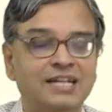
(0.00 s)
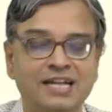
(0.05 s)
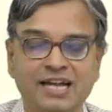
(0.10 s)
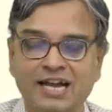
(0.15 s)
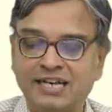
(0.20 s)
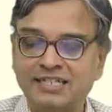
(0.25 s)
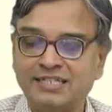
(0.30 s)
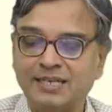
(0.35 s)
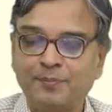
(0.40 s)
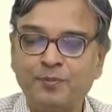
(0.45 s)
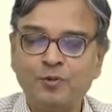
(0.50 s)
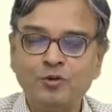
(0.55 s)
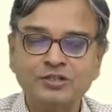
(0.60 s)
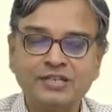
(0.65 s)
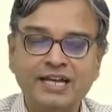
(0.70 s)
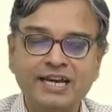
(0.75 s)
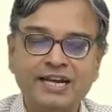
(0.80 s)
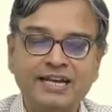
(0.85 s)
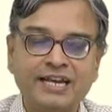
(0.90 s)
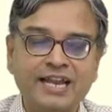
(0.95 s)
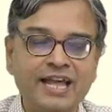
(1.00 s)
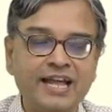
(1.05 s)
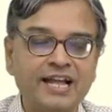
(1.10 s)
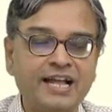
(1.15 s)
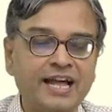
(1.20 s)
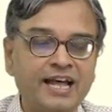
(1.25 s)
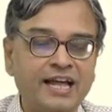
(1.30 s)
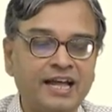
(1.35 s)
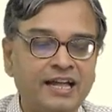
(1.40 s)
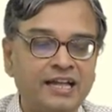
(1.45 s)
And suppose I take
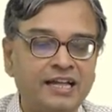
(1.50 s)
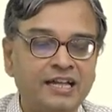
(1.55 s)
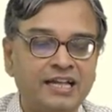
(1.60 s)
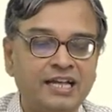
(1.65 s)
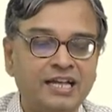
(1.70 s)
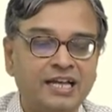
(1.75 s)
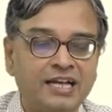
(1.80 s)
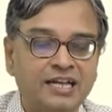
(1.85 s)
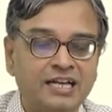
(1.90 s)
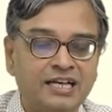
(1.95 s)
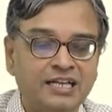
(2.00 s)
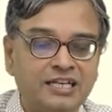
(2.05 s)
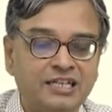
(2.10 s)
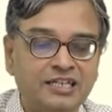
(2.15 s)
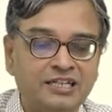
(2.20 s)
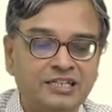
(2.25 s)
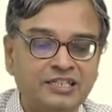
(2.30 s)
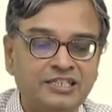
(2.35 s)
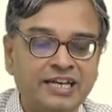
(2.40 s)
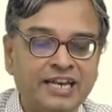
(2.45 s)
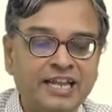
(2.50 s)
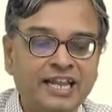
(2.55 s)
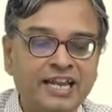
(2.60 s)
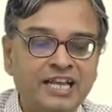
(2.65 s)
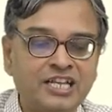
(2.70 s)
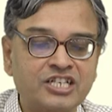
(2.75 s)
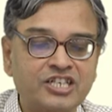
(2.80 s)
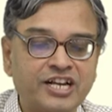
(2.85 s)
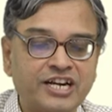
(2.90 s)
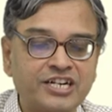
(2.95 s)
a
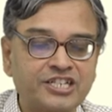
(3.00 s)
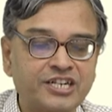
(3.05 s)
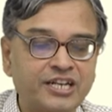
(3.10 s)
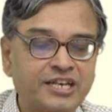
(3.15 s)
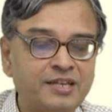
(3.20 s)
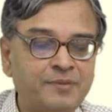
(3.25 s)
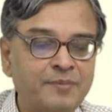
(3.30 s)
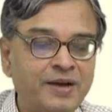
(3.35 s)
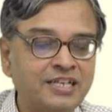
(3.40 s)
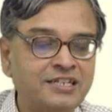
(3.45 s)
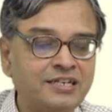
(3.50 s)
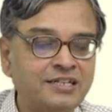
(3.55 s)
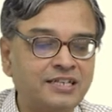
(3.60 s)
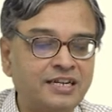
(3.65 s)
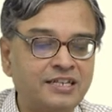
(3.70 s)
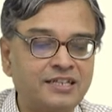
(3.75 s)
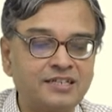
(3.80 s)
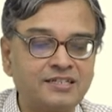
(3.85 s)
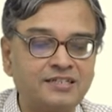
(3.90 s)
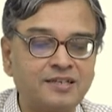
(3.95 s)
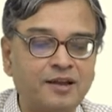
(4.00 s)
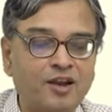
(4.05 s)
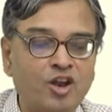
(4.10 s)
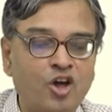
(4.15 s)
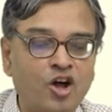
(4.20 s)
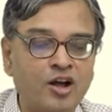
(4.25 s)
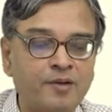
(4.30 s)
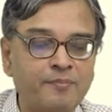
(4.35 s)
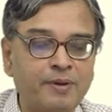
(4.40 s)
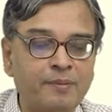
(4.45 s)
generic section, imagine that this is a
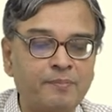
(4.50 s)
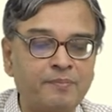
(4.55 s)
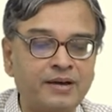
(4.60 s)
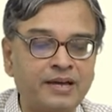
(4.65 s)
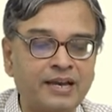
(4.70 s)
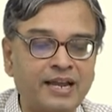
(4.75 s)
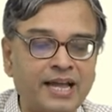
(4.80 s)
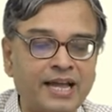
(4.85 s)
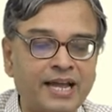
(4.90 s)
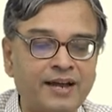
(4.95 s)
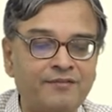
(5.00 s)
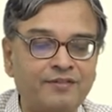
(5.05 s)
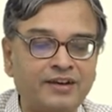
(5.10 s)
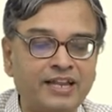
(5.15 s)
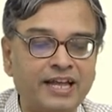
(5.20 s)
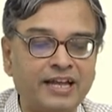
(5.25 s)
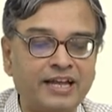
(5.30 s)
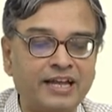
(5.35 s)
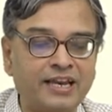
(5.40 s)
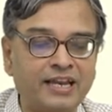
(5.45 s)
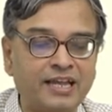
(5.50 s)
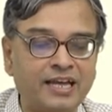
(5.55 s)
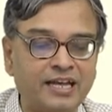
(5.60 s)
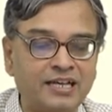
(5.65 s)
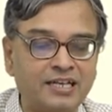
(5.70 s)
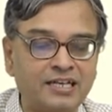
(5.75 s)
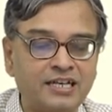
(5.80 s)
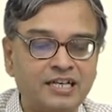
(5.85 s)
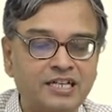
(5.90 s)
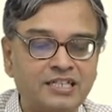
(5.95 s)
long member, I have taken a
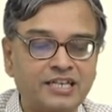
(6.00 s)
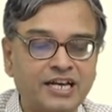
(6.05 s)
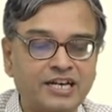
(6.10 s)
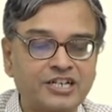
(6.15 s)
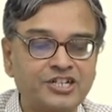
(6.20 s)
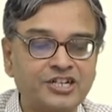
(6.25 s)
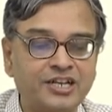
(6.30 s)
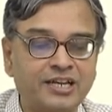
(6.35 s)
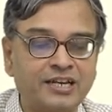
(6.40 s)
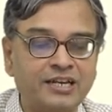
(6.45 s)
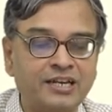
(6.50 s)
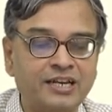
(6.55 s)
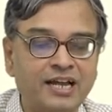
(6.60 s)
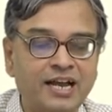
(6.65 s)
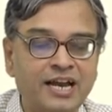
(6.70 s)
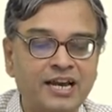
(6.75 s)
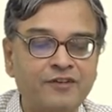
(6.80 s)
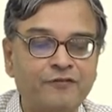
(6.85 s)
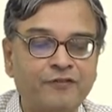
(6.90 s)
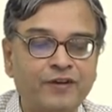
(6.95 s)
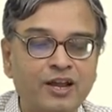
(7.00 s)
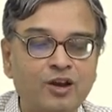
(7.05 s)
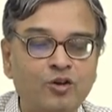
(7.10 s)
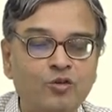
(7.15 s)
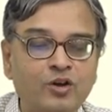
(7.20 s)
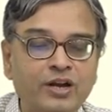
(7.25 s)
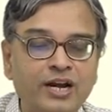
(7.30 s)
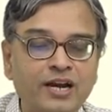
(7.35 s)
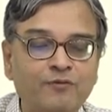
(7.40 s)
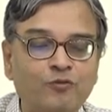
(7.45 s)
section, and if I
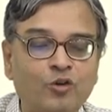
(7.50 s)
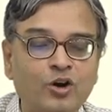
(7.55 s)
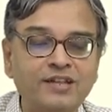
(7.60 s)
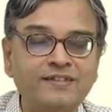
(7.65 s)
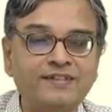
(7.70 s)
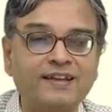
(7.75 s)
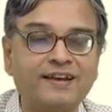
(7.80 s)
look at what is the